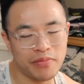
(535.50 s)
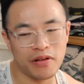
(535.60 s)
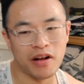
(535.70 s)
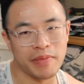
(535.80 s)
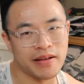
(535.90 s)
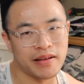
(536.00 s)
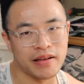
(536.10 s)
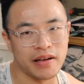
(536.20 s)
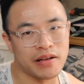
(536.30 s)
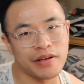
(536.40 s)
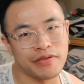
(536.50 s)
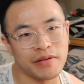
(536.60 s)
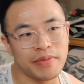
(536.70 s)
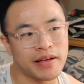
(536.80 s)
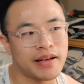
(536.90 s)
people are basically all
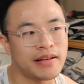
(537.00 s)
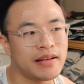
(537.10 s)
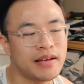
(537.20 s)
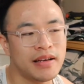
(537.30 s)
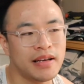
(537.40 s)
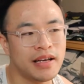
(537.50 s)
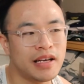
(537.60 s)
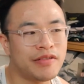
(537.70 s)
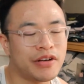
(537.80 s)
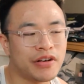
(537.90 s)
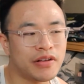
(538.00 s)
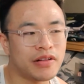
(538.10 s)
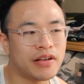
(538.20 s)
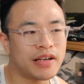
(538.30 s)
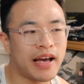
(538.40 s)
different, because if
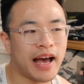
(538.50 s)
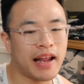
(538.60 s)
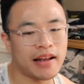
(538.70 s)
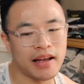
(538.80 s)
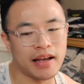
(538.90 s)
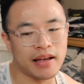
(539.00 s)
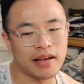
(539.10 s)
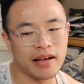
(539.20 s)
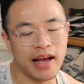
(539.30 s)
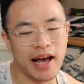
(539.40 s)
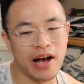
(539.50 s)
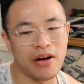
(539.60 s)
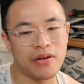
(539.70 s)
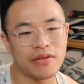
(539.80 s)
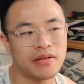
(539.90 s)
you look at like
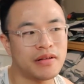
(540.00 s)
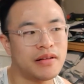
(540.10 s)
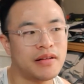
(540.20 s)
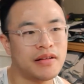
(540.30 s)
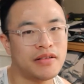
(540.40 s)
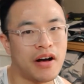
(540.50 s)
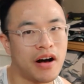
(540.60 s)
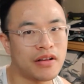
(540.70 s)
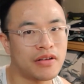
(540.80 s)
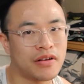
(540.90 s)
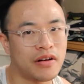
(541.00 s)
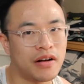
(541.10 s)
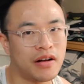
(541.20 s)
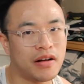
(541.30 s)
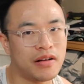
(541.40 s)
how dogs are
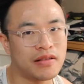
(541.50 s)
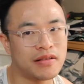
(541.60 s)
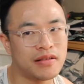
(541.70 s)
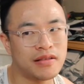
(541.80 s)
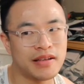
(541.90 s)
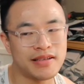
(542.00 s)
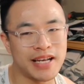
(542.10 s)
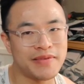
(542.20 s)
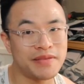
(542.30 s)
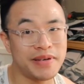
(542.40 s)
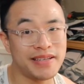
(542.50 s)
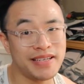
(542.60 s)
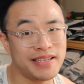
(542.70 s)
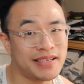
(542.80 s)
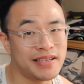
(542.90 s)
all the same
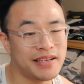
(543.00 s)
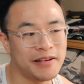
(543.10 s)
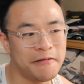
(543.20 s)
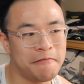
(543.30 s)
species